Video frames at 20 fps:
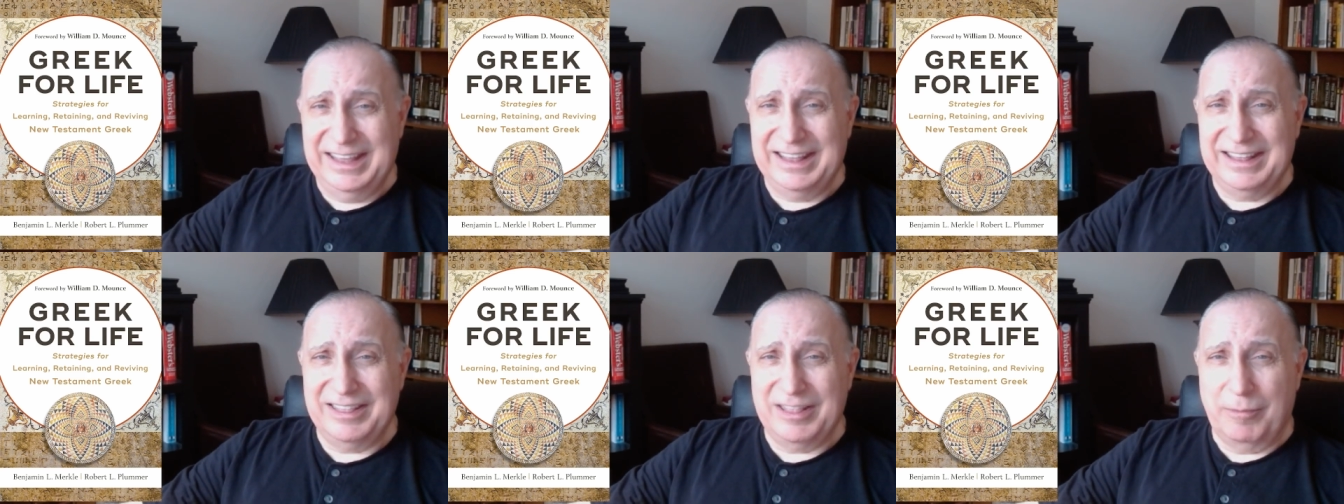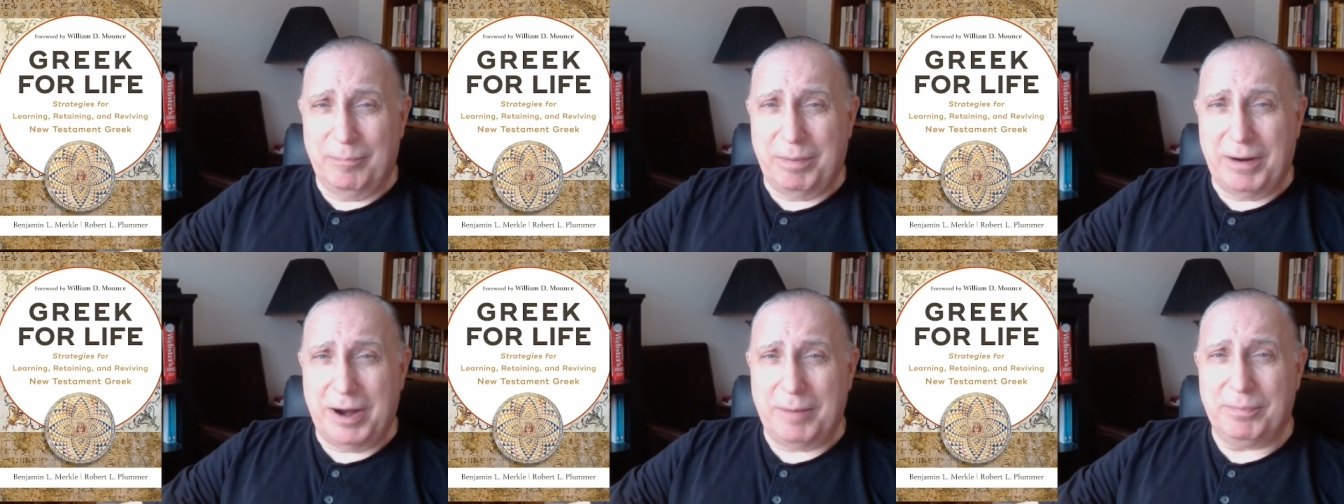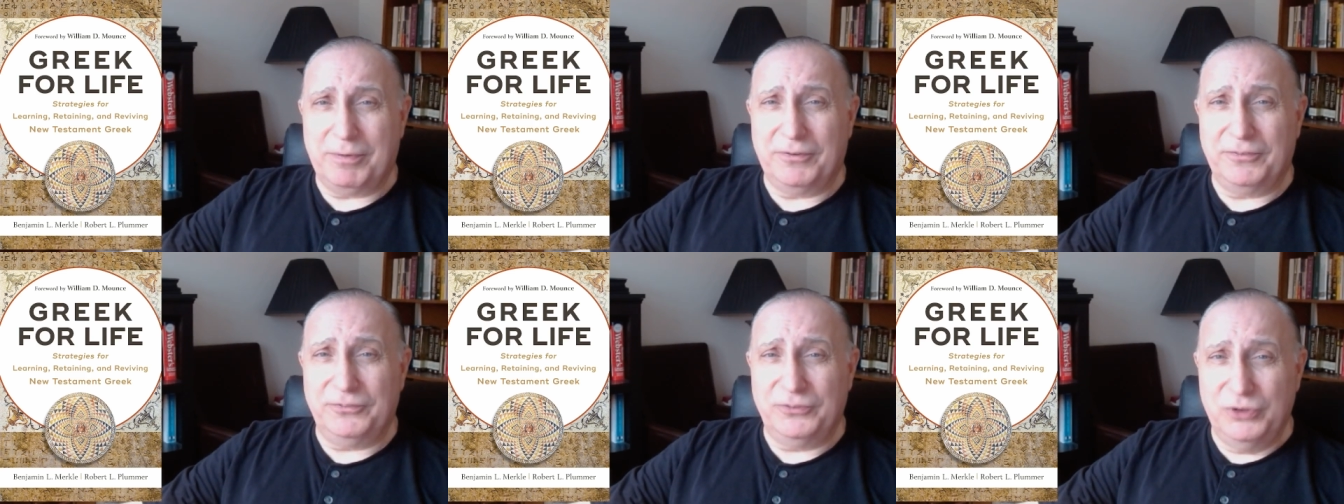the
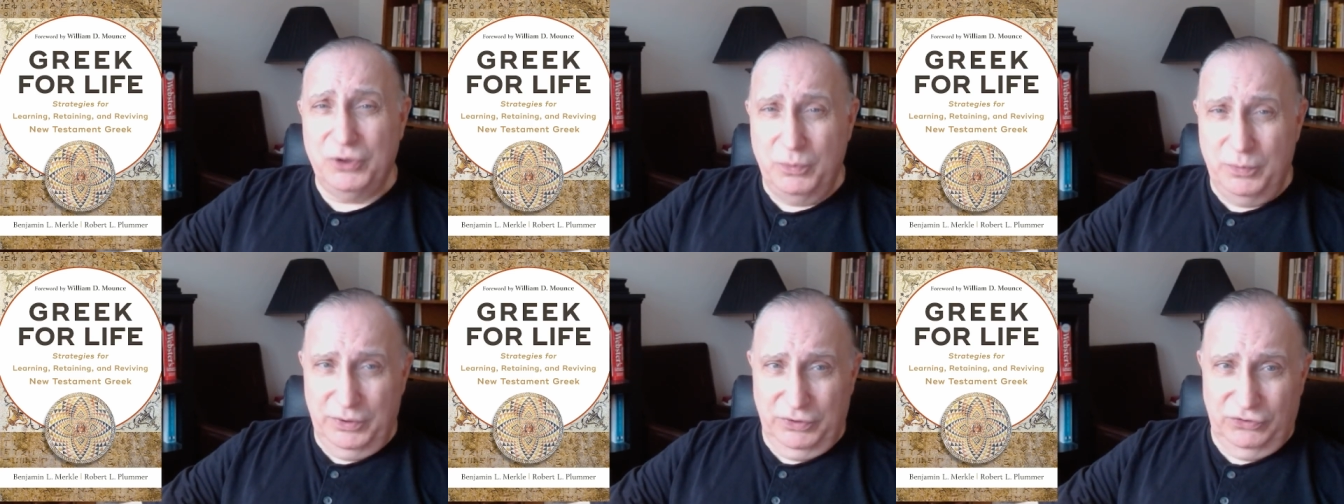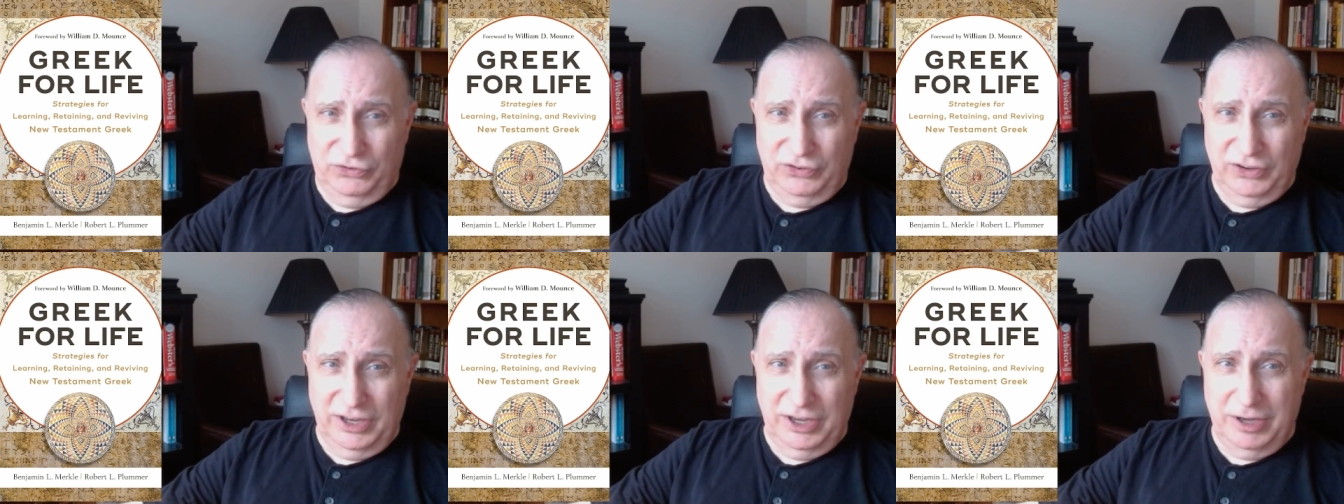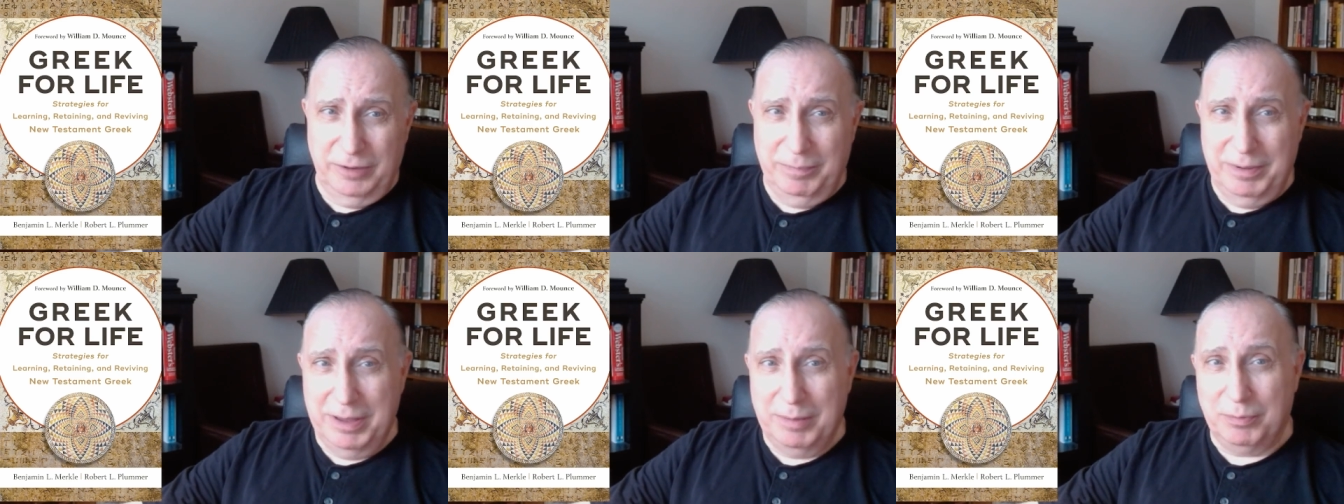proper fluency to
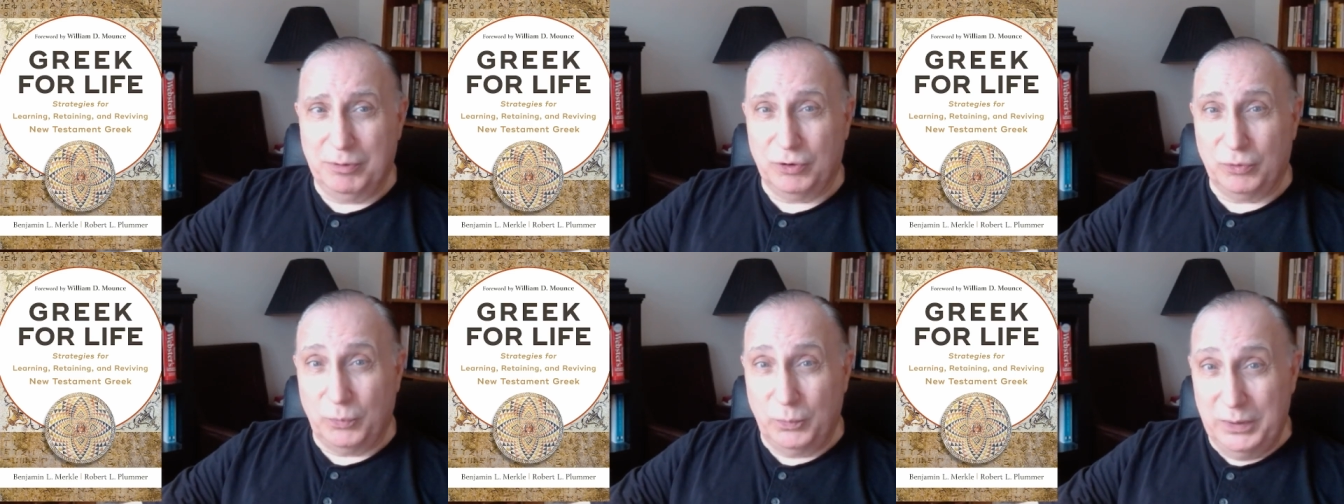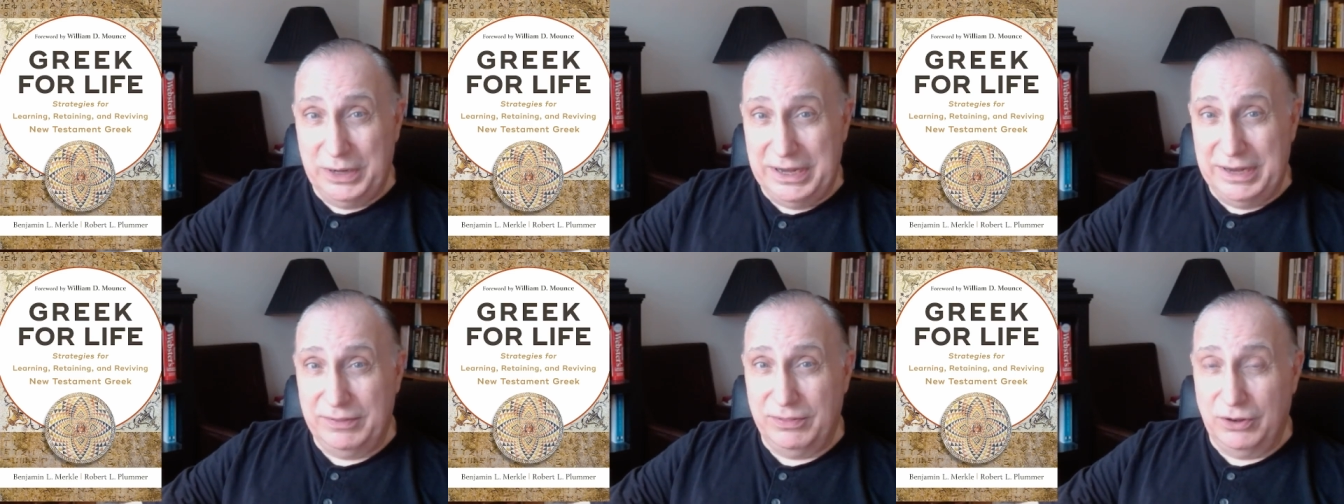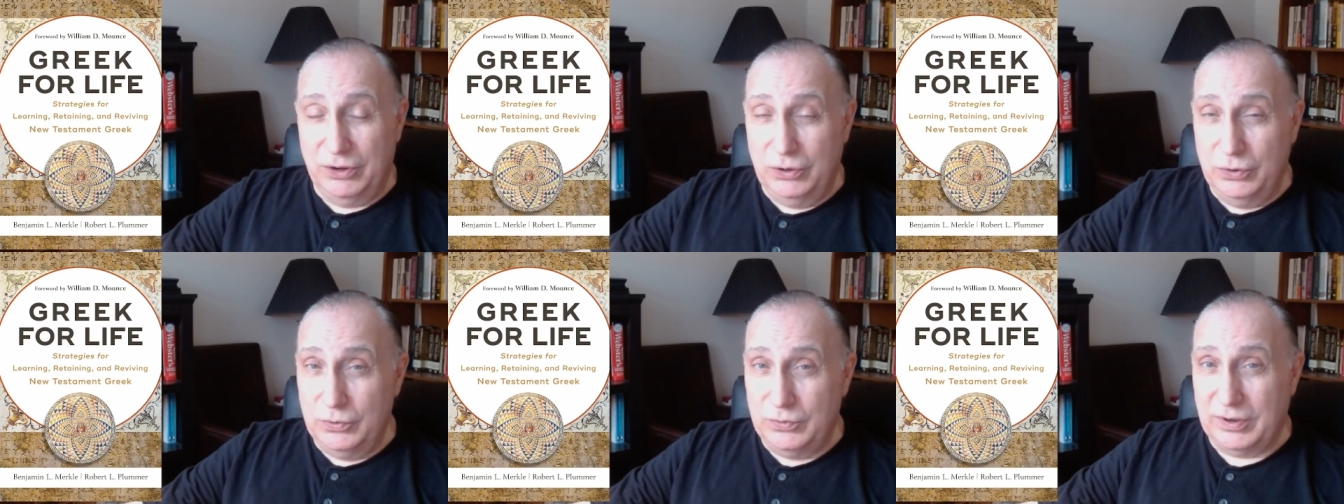be able to read the
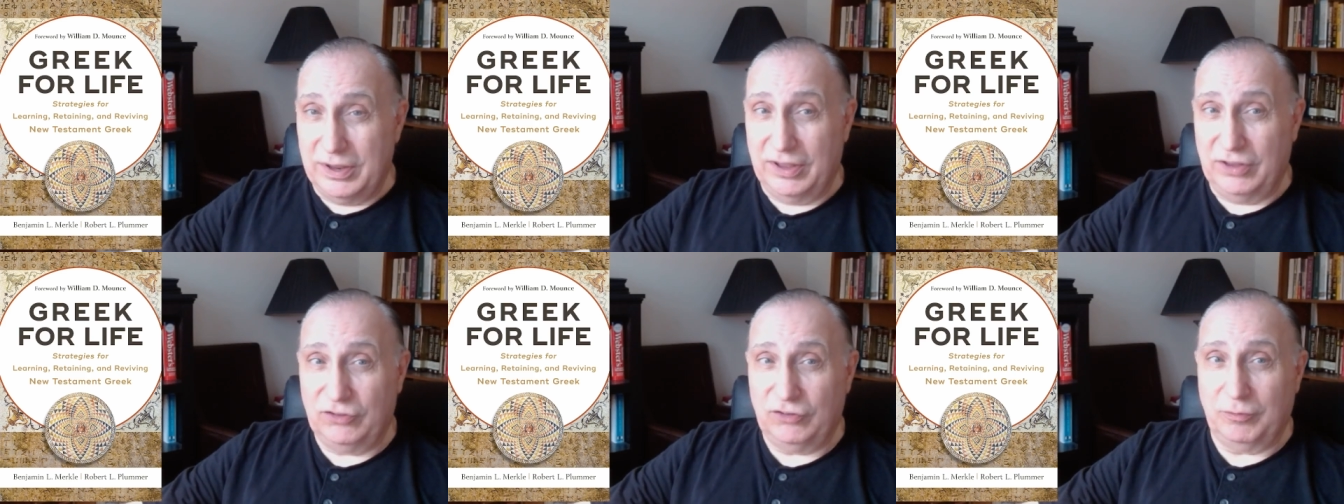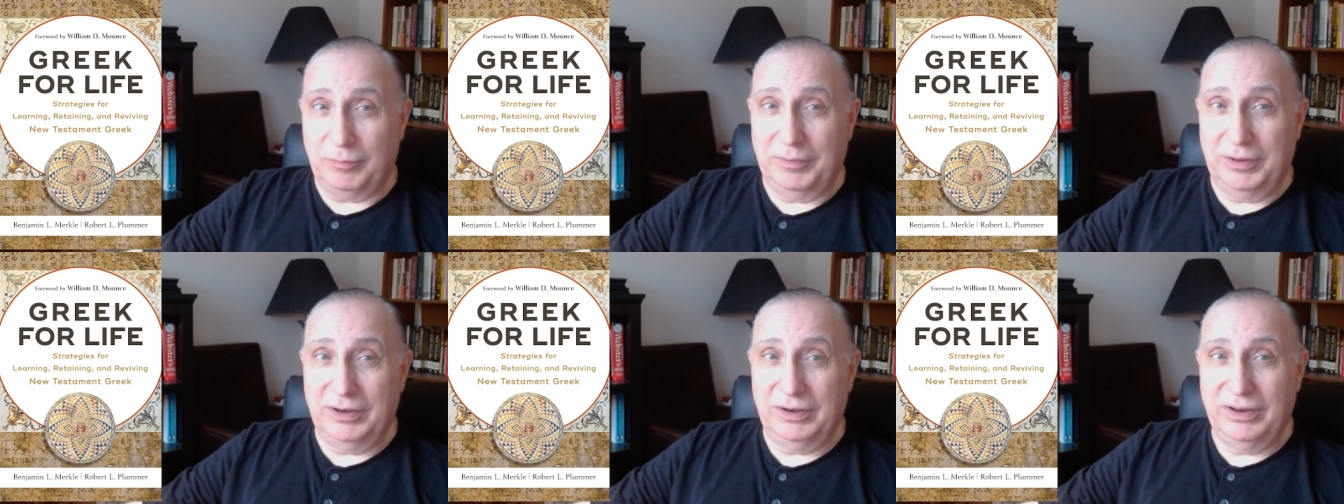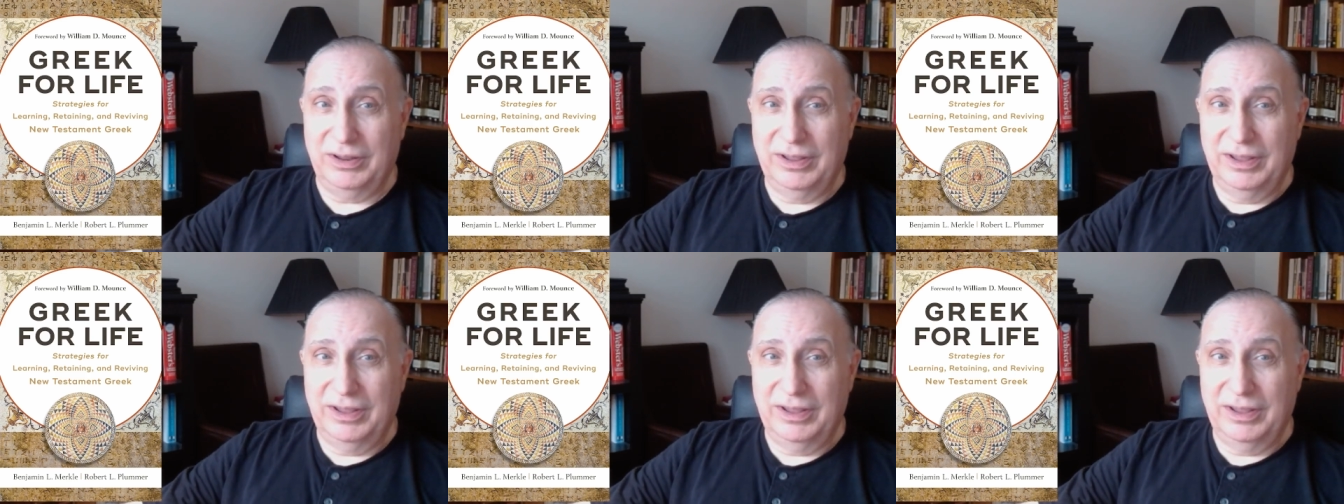New Testament